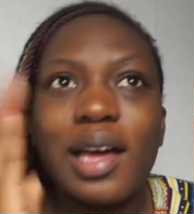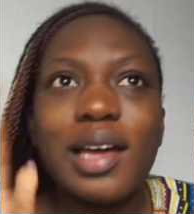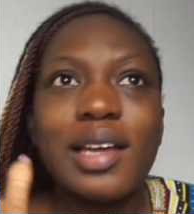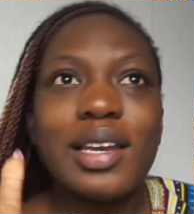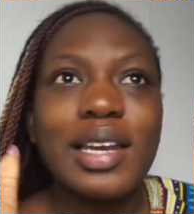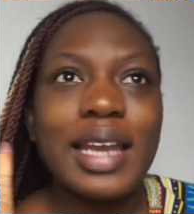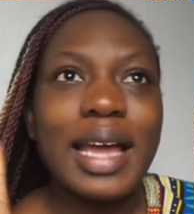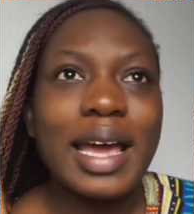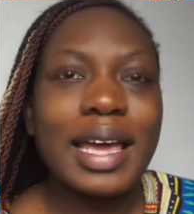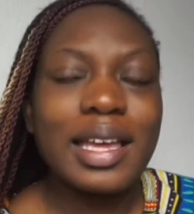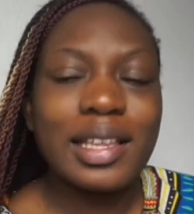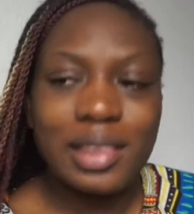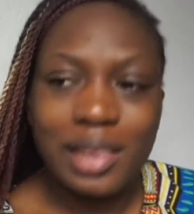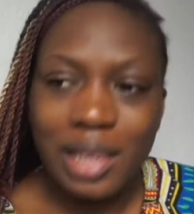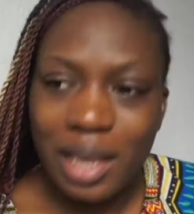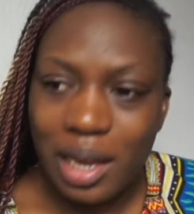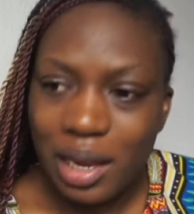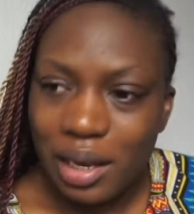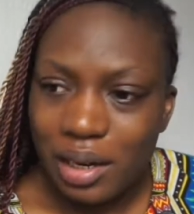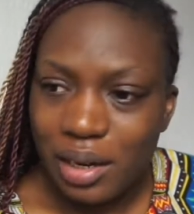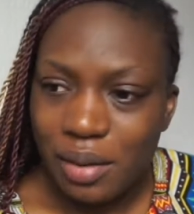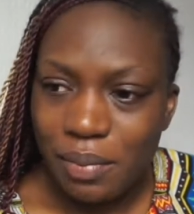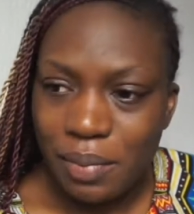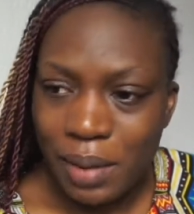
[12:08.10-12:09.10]
Like,
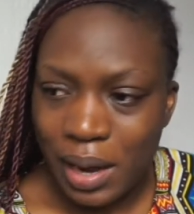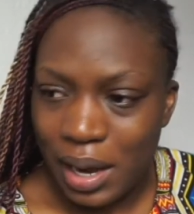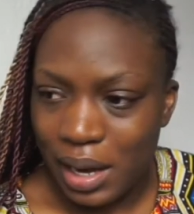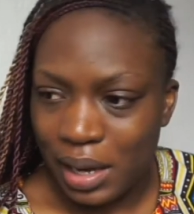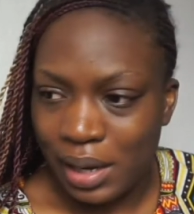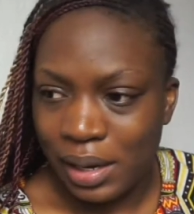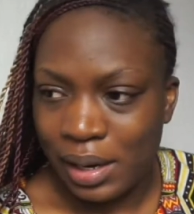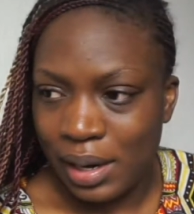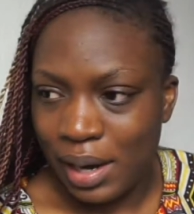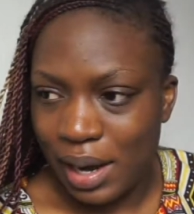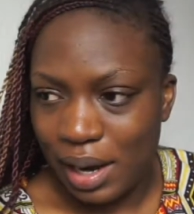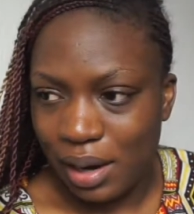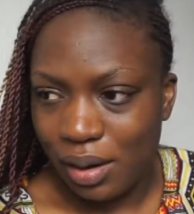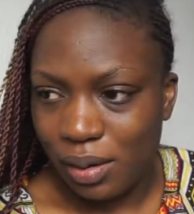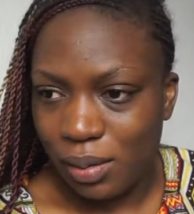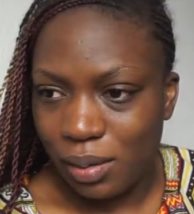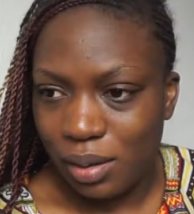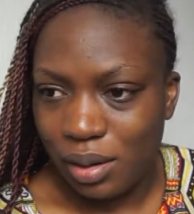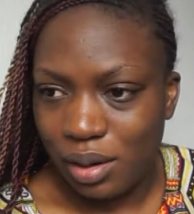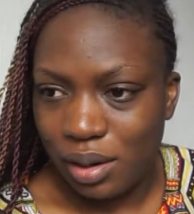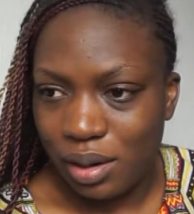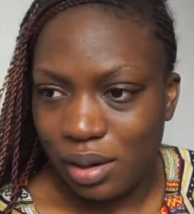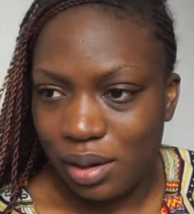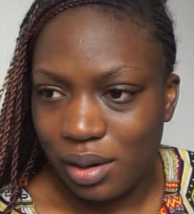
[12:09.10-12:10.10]
thinking about it now,
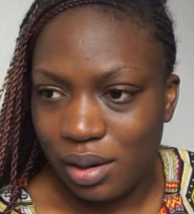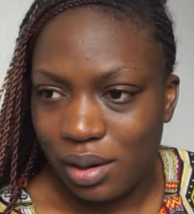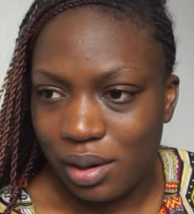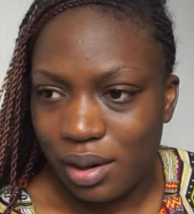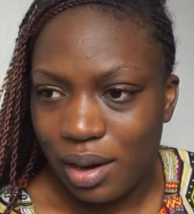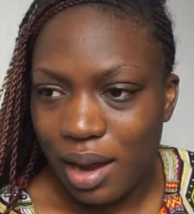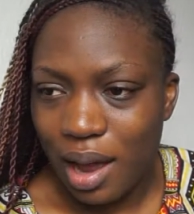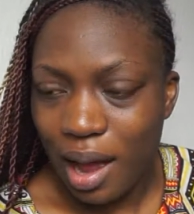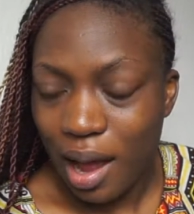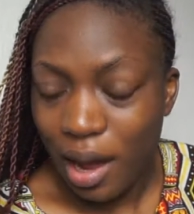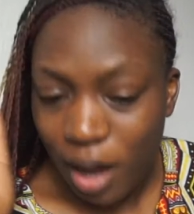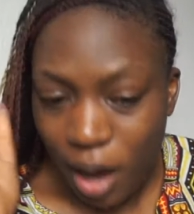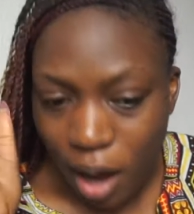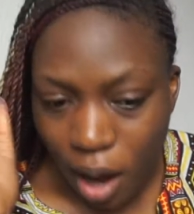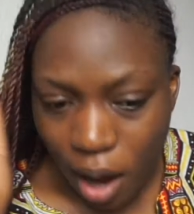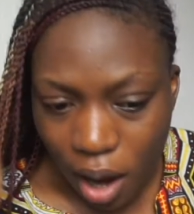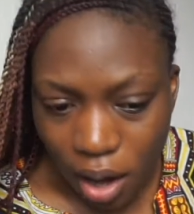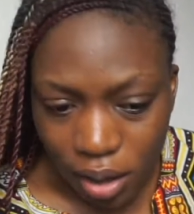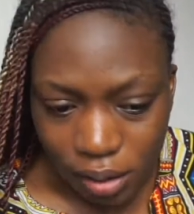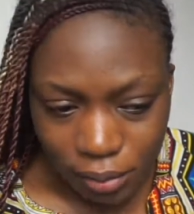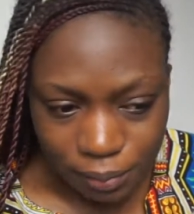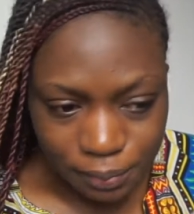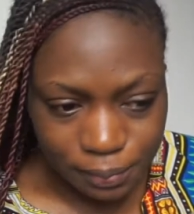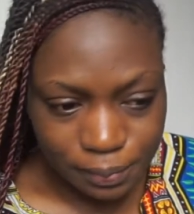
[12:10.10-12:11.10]
I
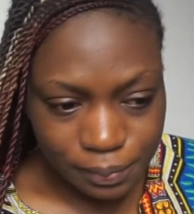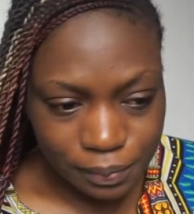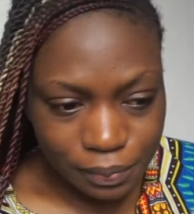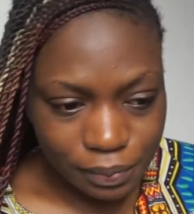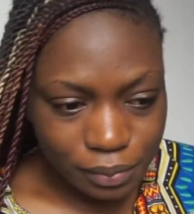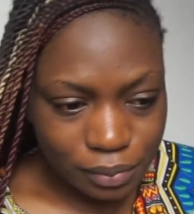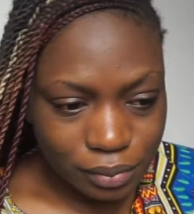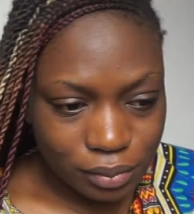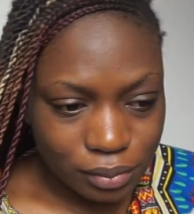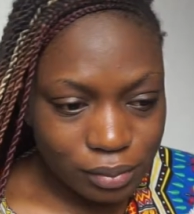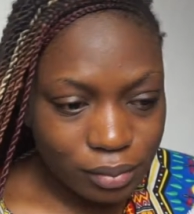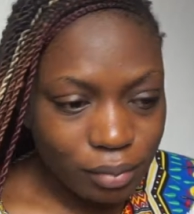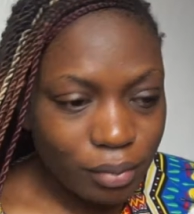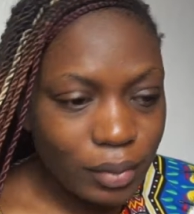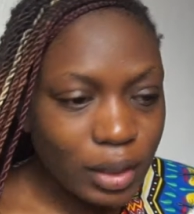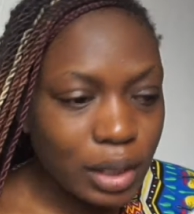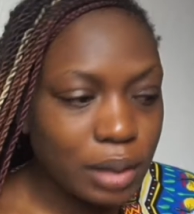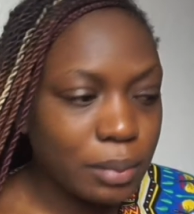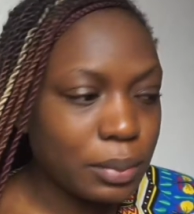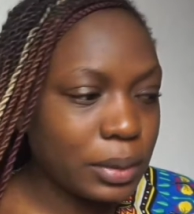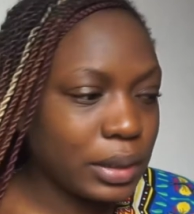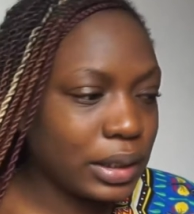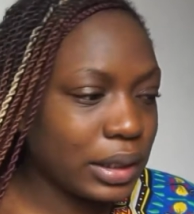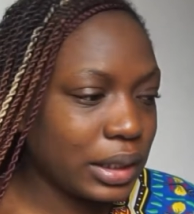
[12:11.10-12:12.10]
can't
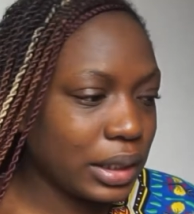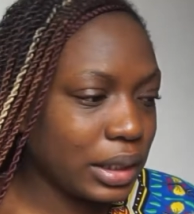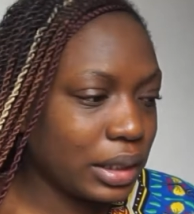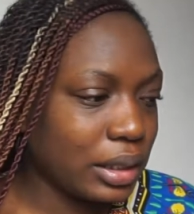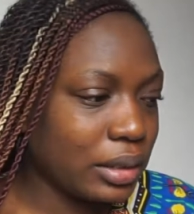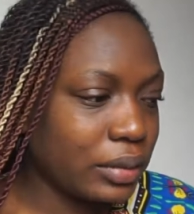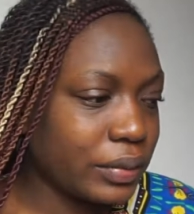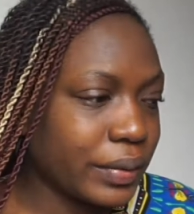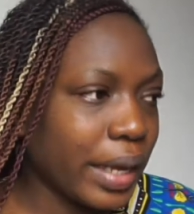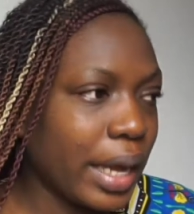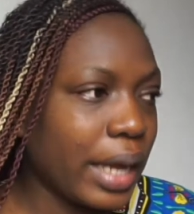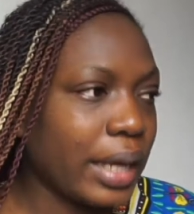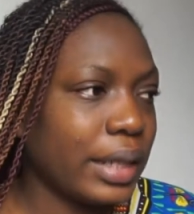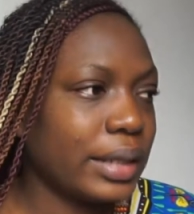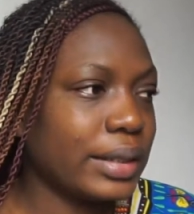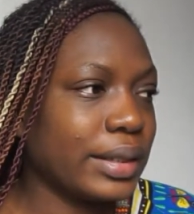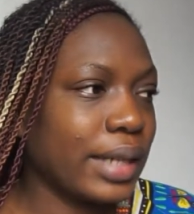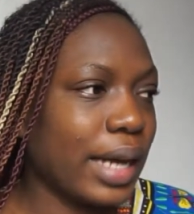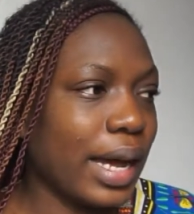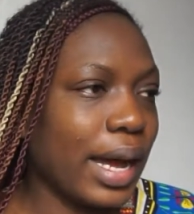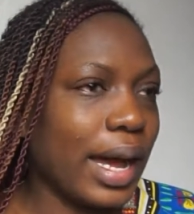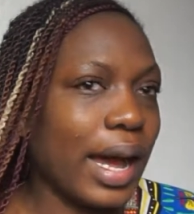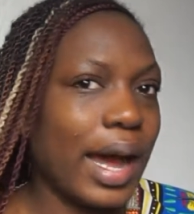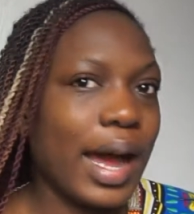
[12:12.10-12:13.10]
believe
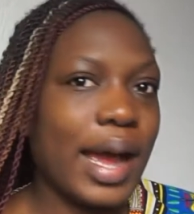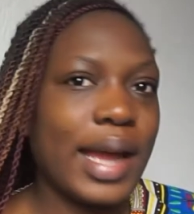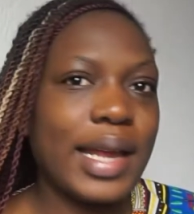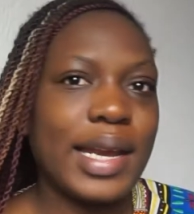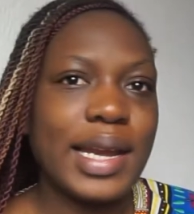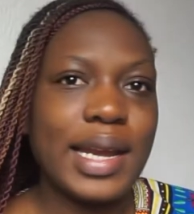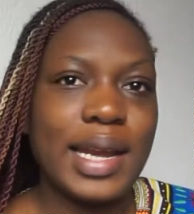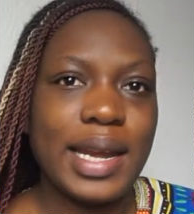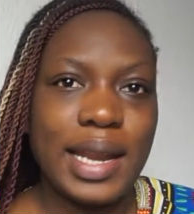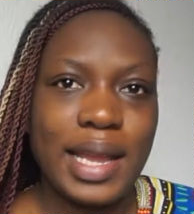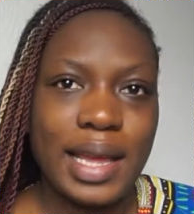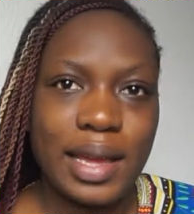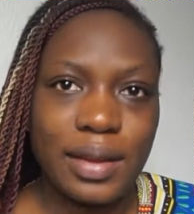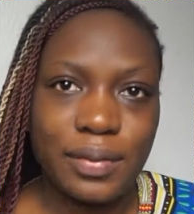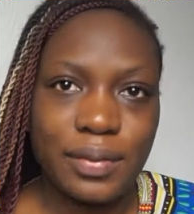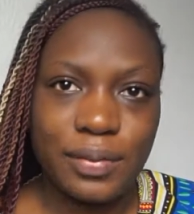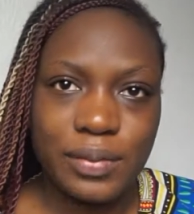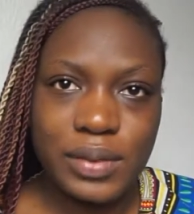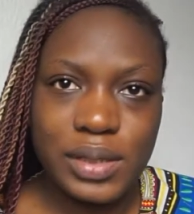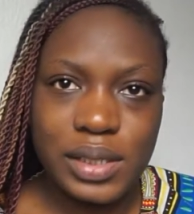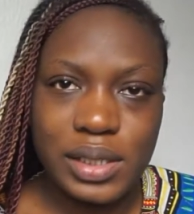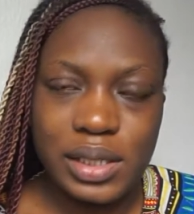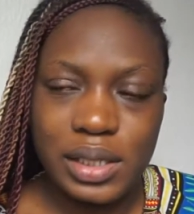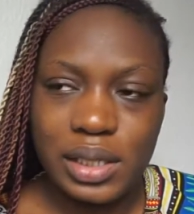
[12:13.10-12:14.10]
that I
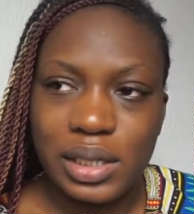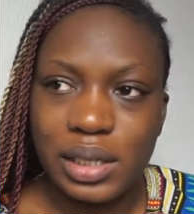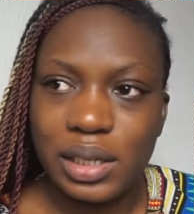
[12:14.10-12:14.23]
left.